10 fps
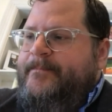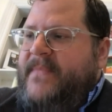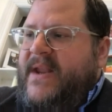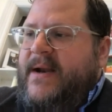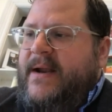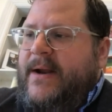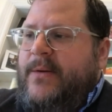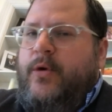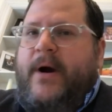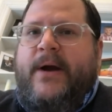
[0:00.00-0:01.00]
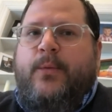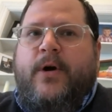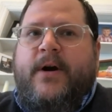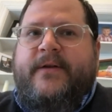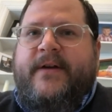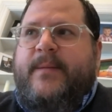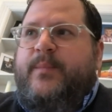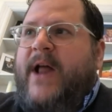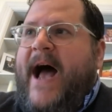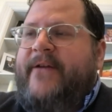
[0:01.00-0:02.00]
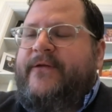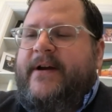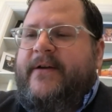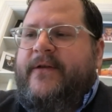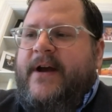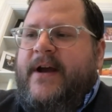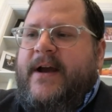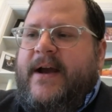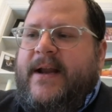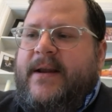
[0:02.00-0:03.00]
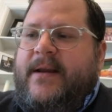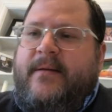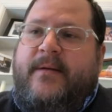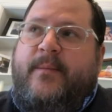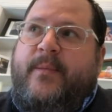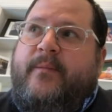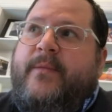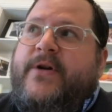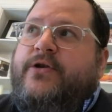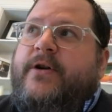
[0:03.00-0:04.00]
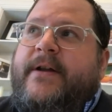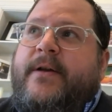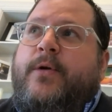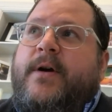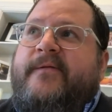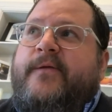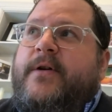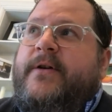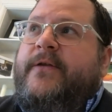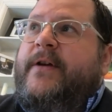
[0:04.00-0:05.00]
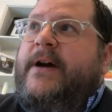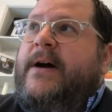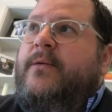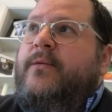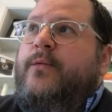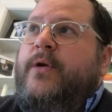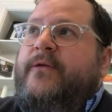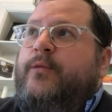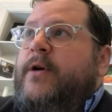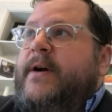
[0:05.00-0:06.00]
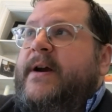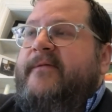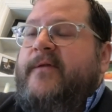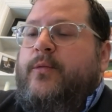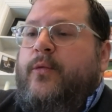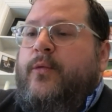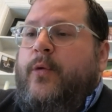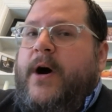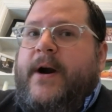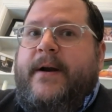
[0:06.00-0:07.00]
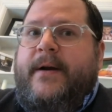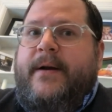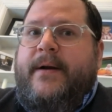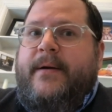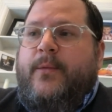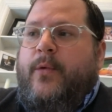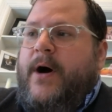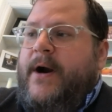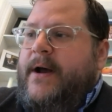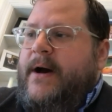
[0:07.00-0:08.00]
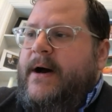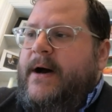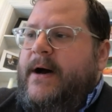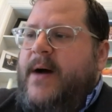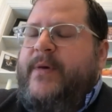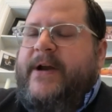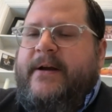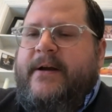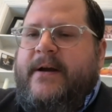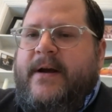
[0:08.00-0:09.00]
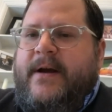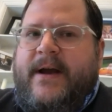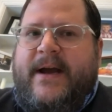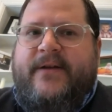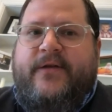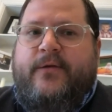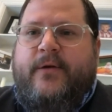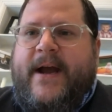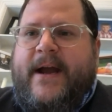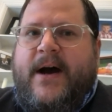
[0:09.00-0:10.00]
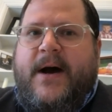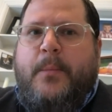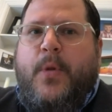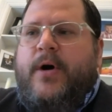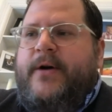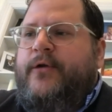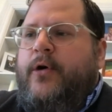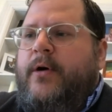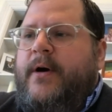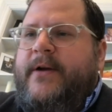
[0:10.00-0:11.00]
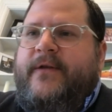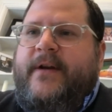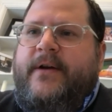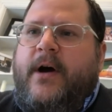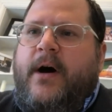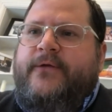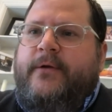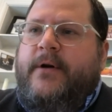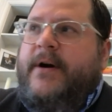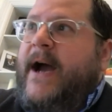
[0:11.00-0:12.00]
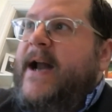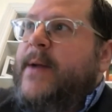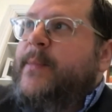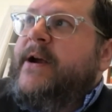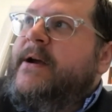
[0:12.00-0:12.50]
and worked in plastics, and the majority of the workforce was working for one company, into a more tourist and cultural economy.